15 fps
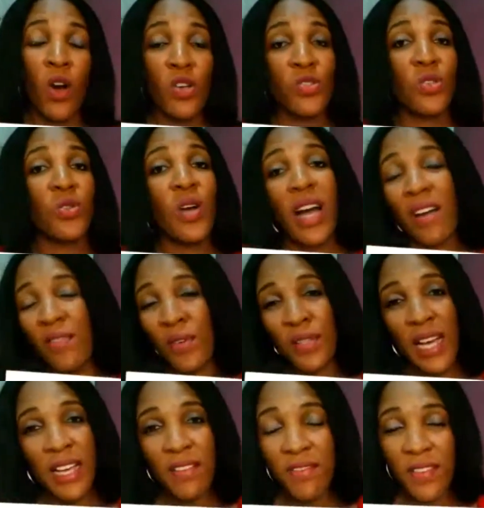Also, you have other
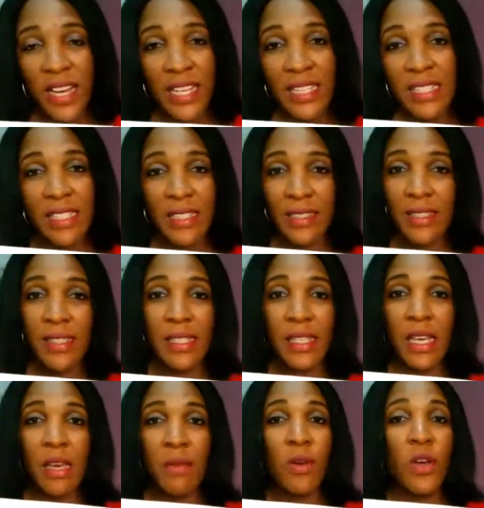events in the
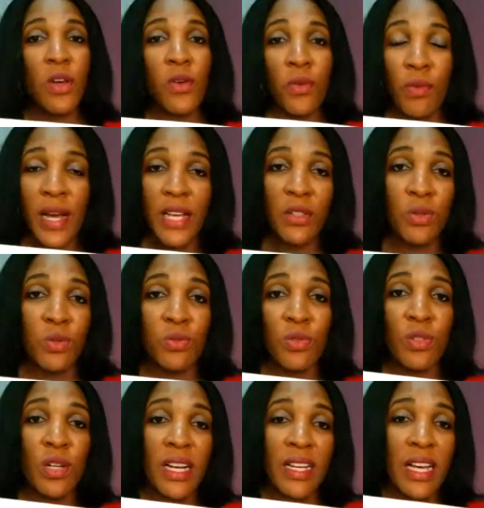team where you
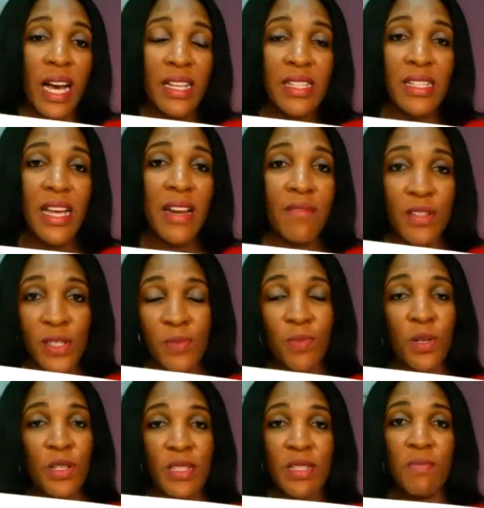assign
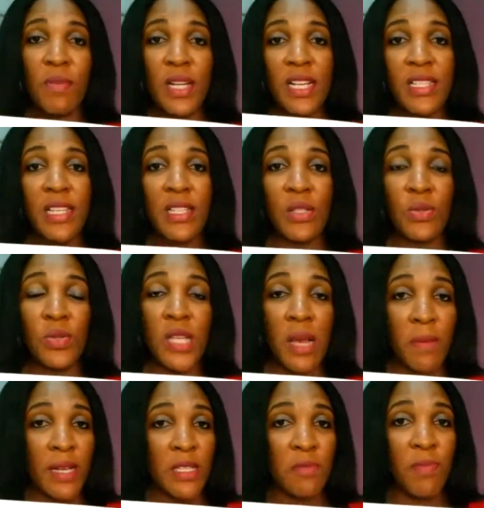responsibilities to them
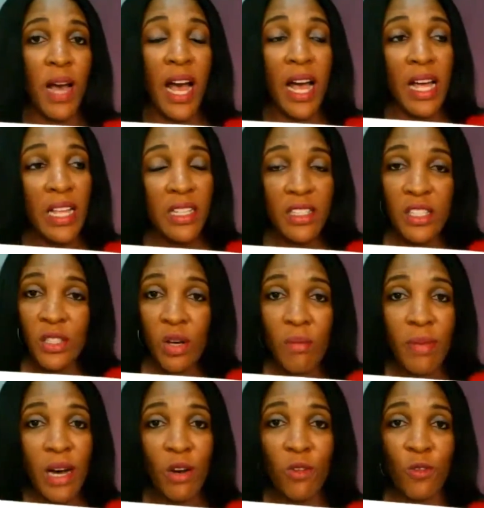as per number
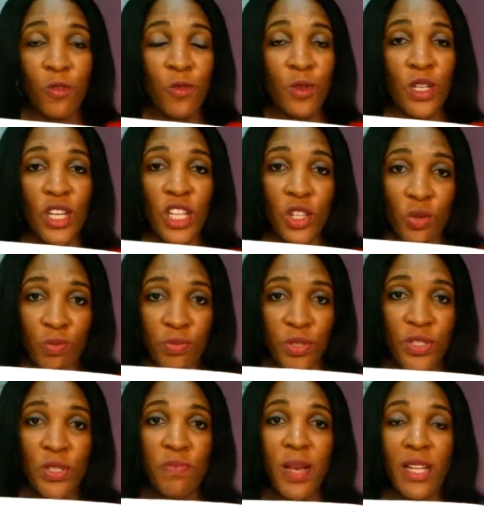of
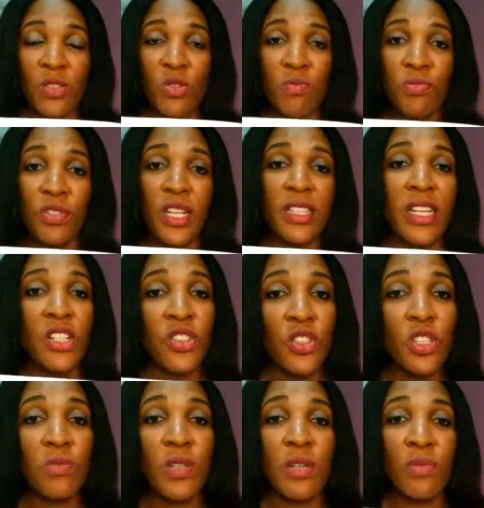prospects you bring. They should
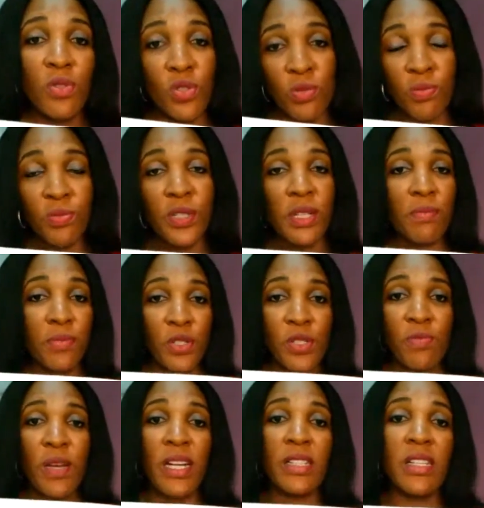be able to bring
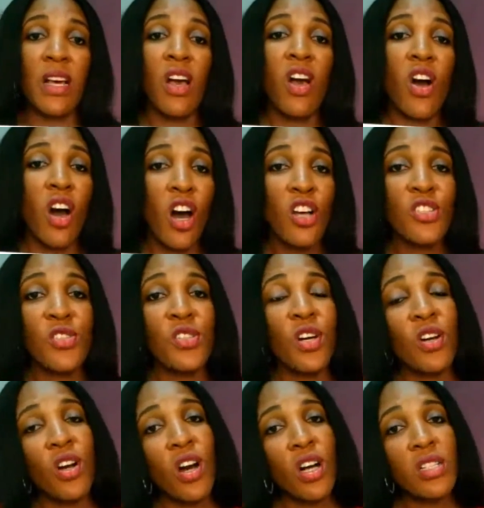prospects. Also, your
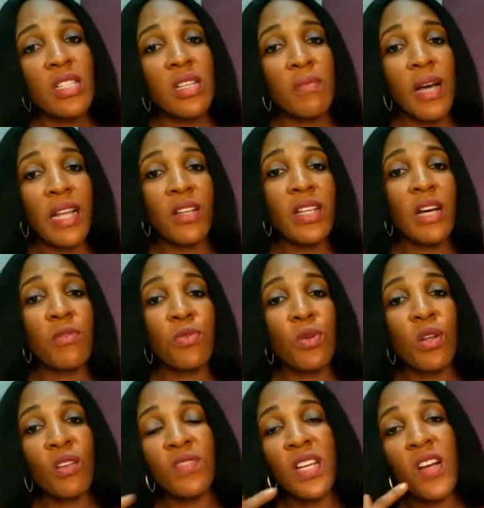core team, another role
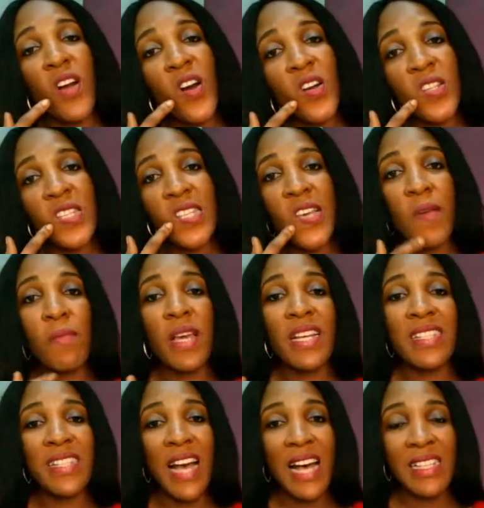of the core team is
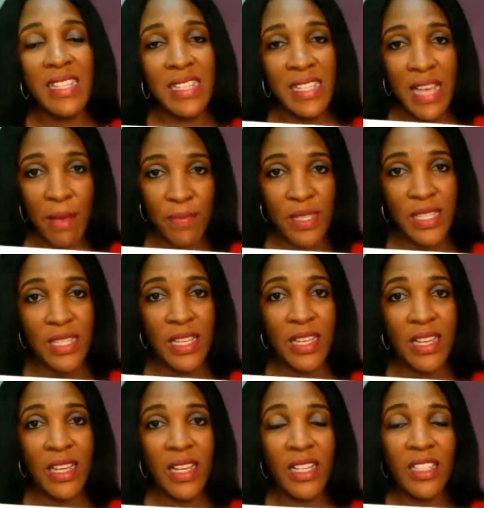accept.
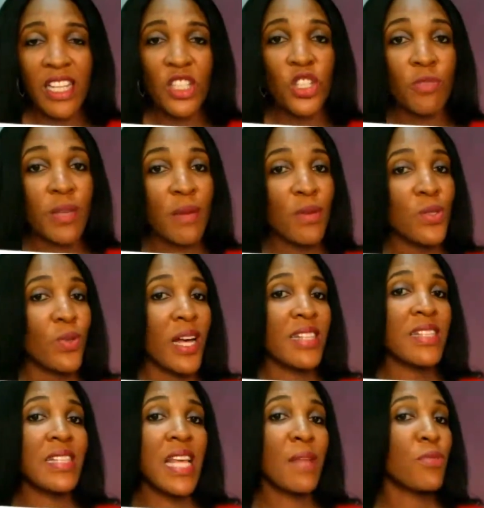They should be able to
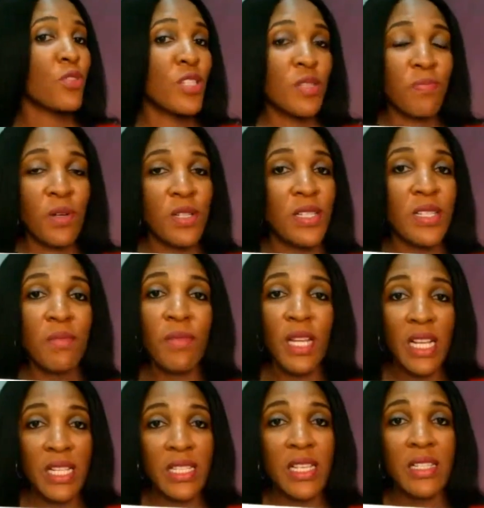accept
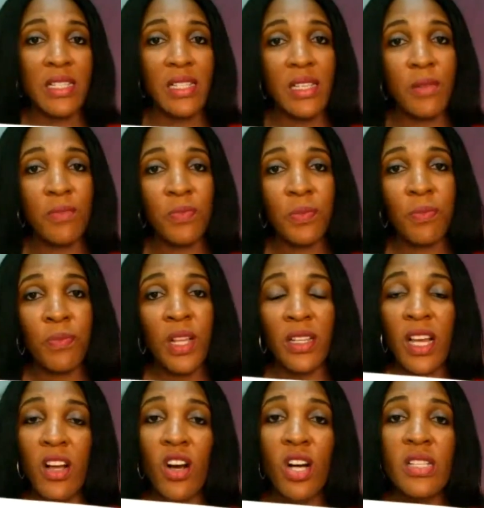responsibilities.
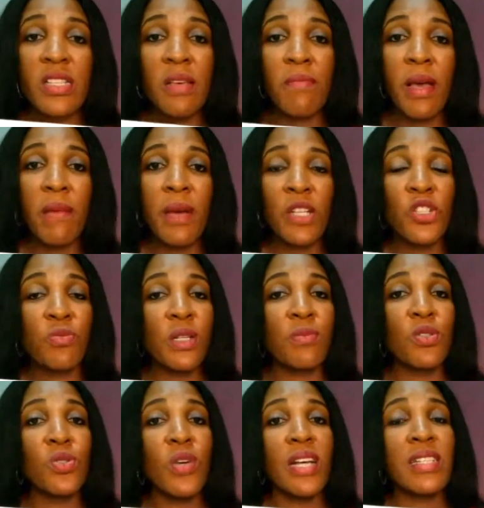The core team member should
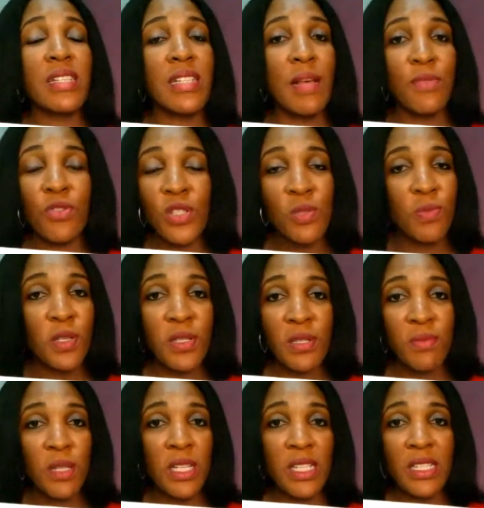be able to accept
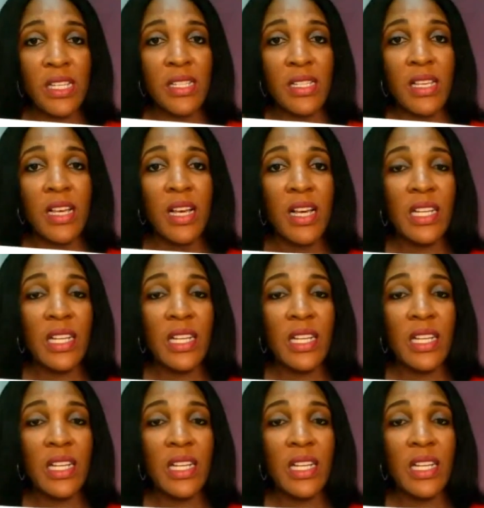responsibilities.